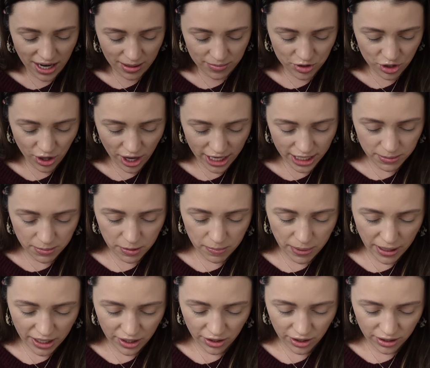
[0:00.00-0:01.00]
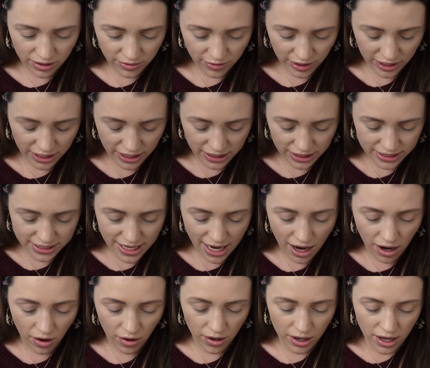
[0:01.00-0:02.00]
I'm trying to be better, if I can get this
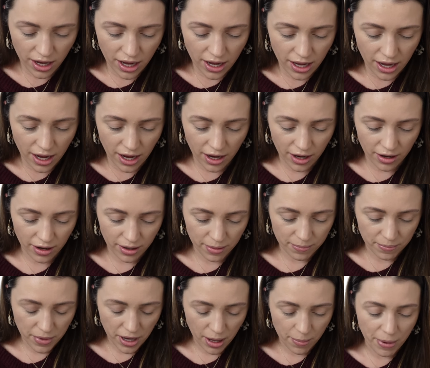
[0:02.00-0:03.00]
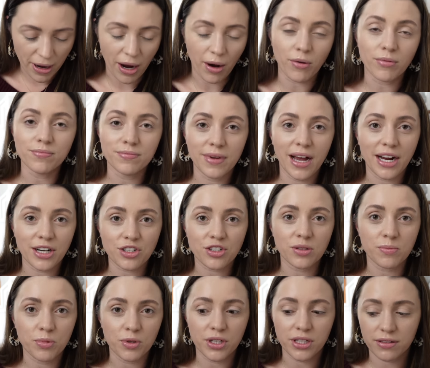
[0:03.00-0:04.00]
out, um, about
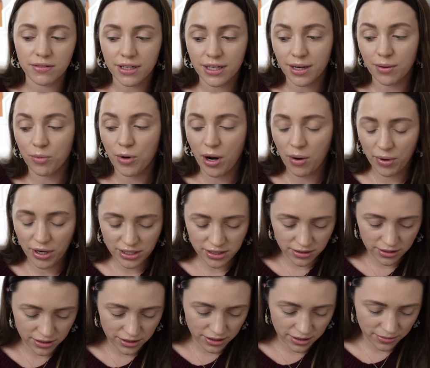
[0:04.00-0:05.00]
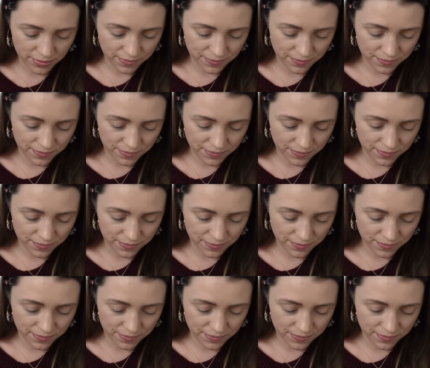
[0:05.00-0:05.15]
actually putting like a brow wax on, you know?